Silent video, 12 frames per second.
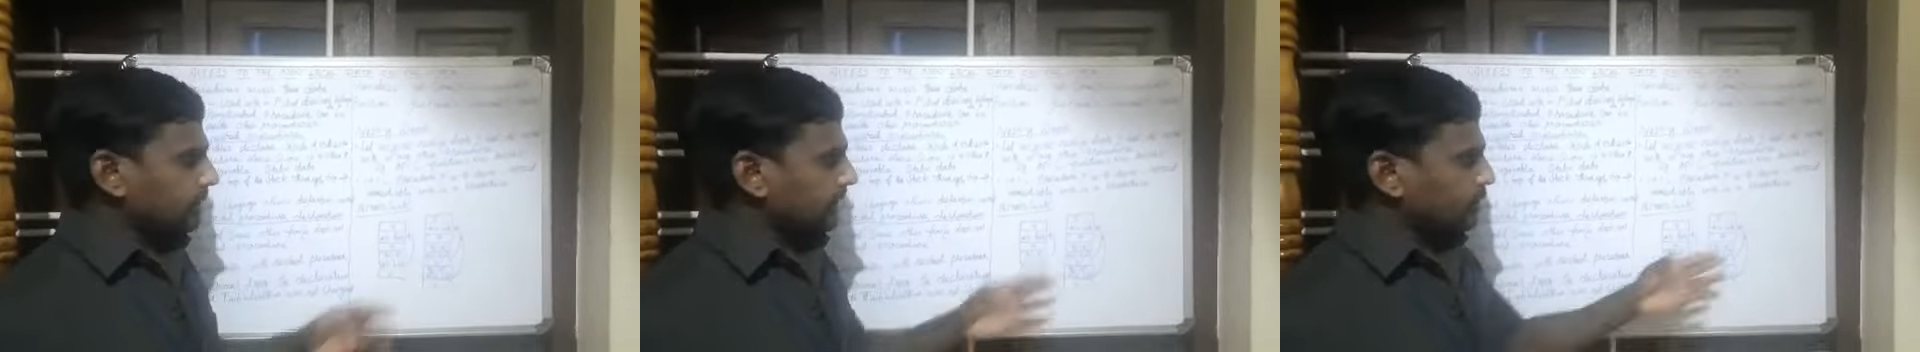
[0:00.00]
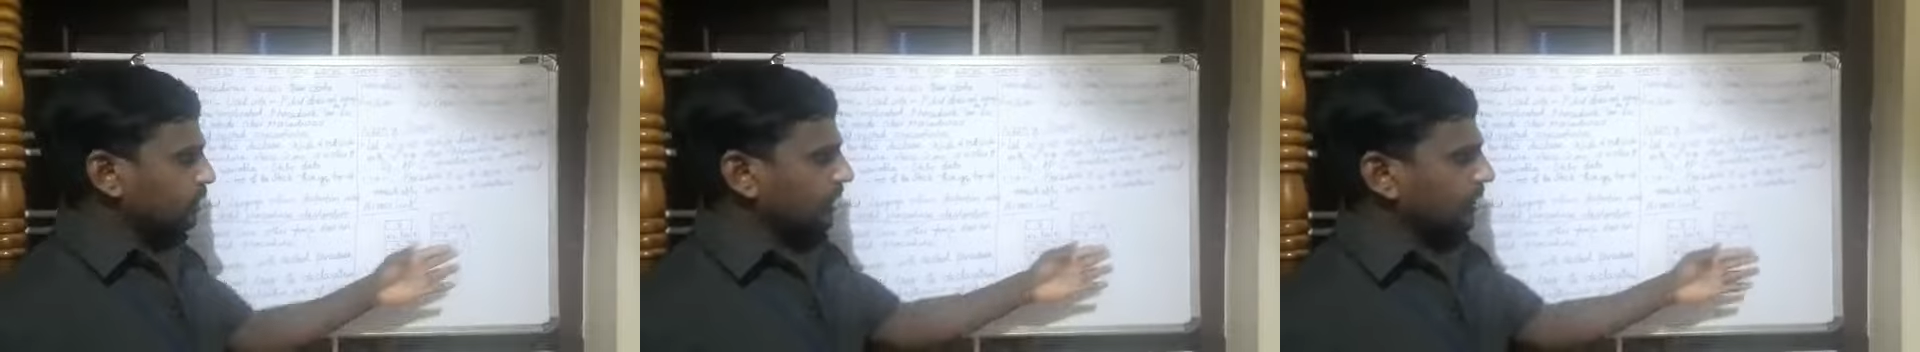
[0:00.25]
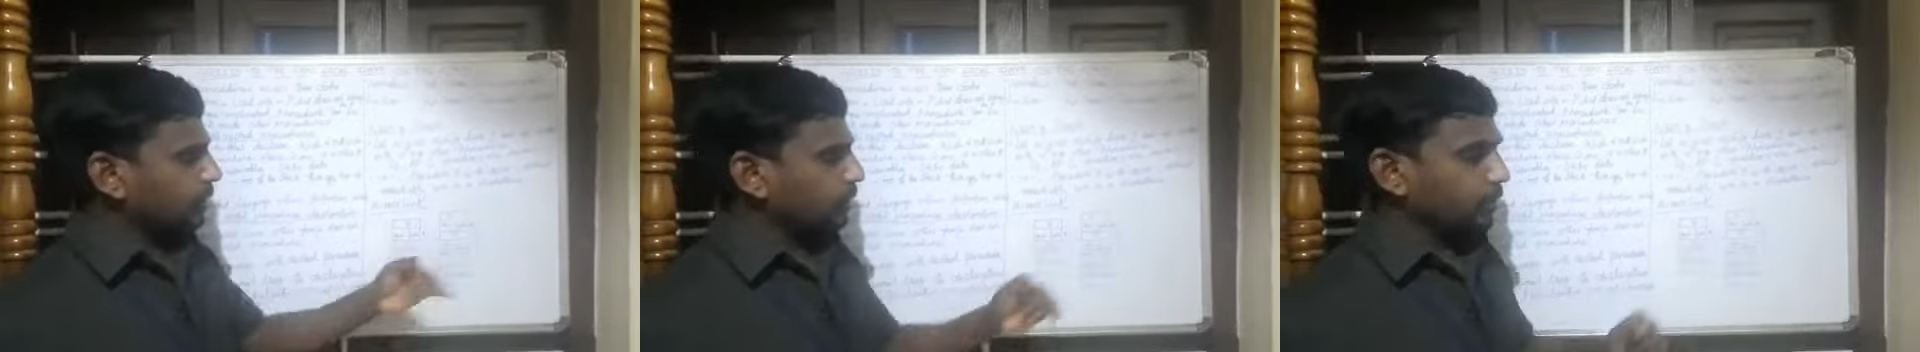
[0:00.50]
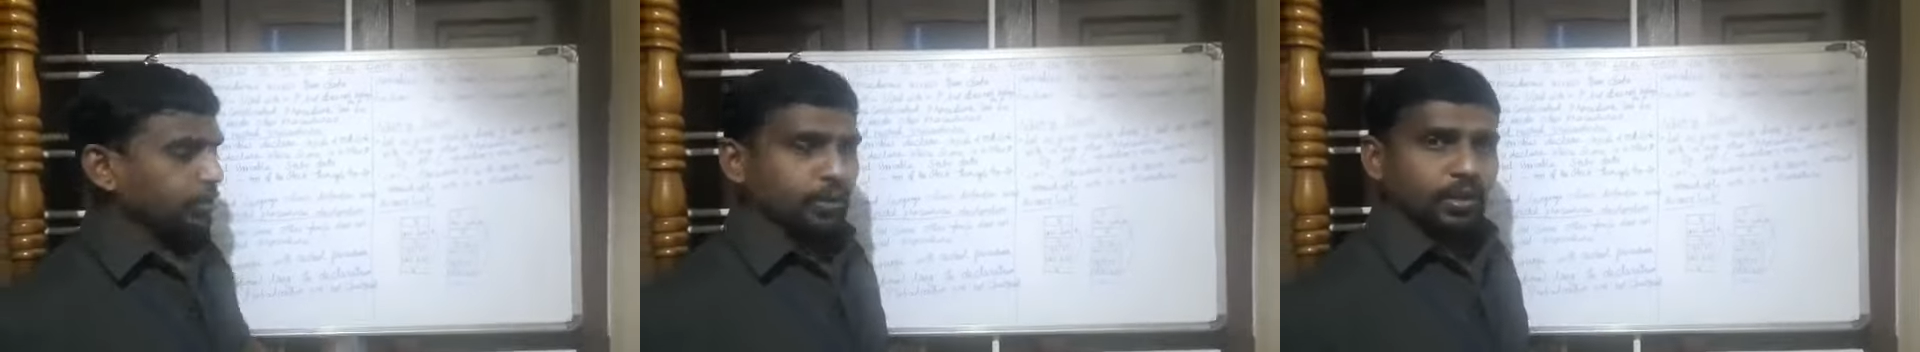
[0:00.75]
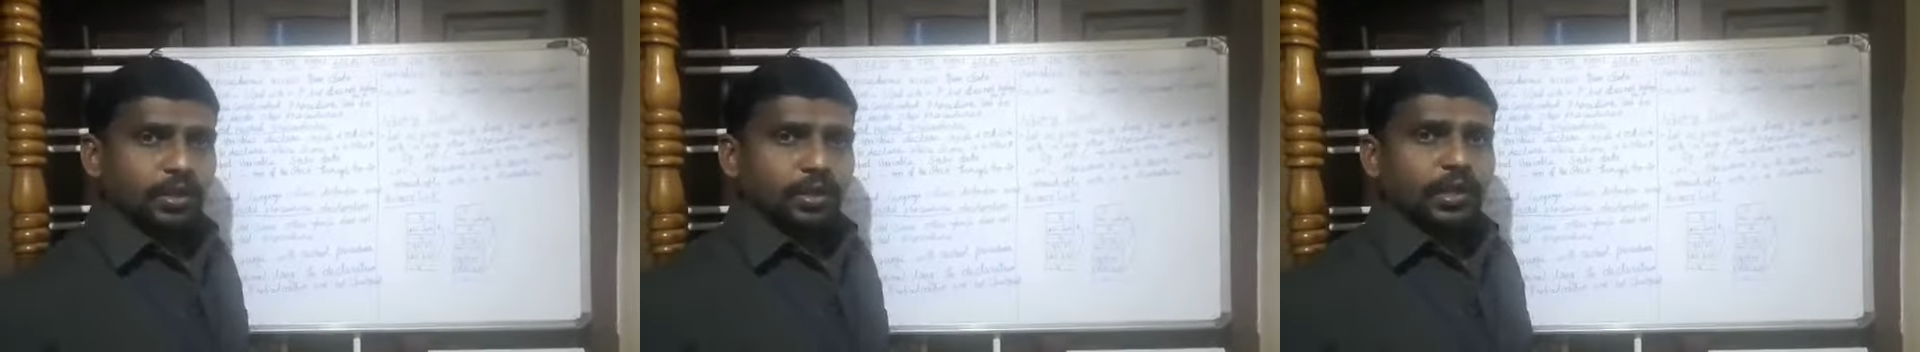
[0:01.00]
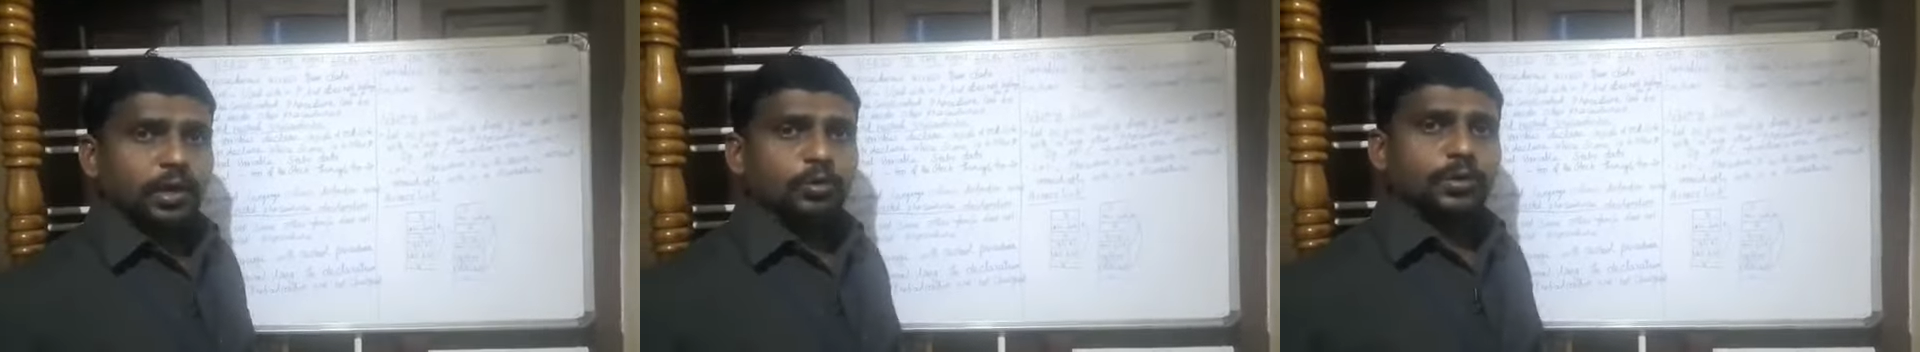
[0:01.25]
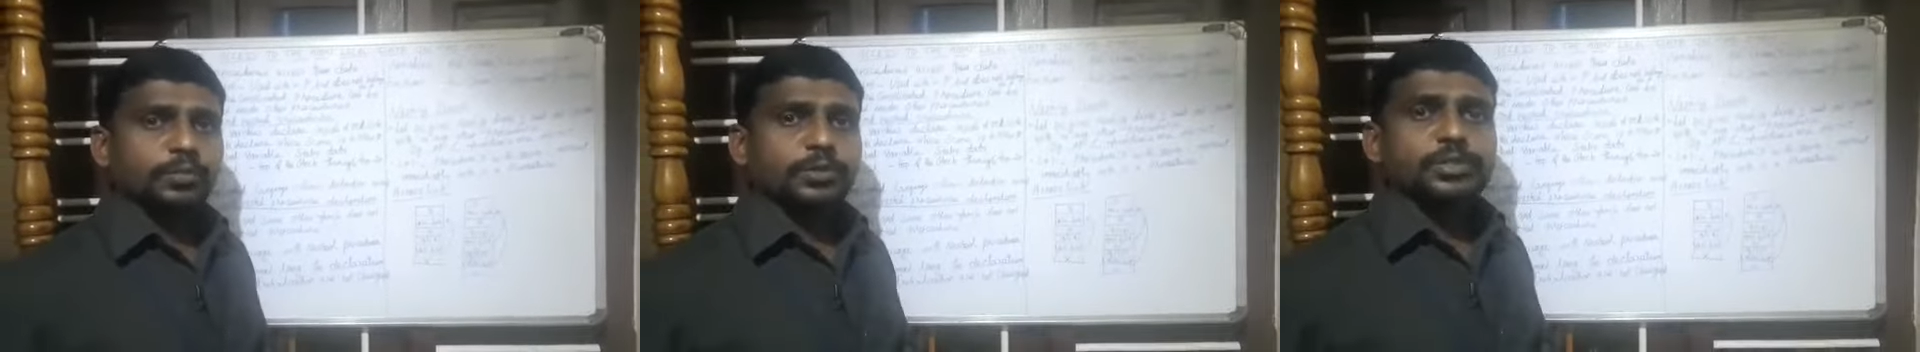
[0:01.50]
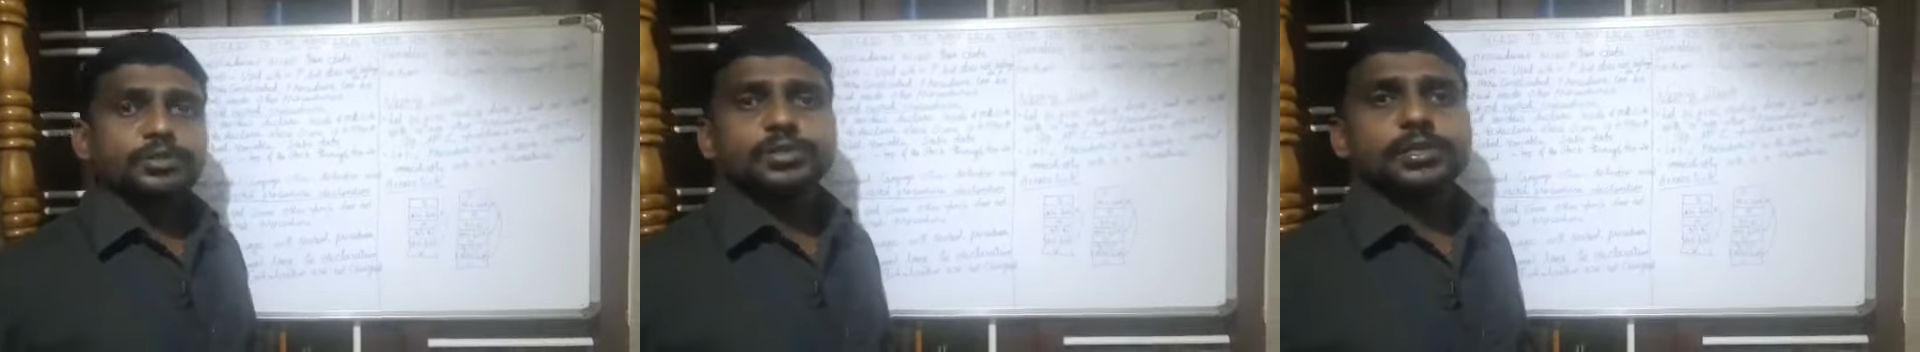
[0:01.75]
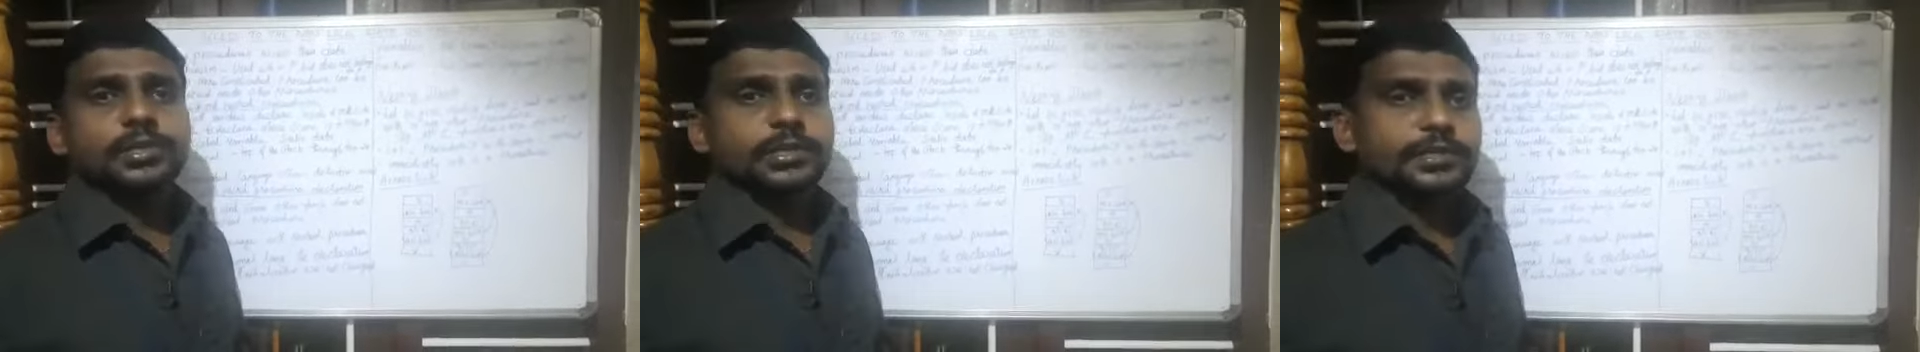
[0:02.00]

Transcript: That's what I told you, how the procedure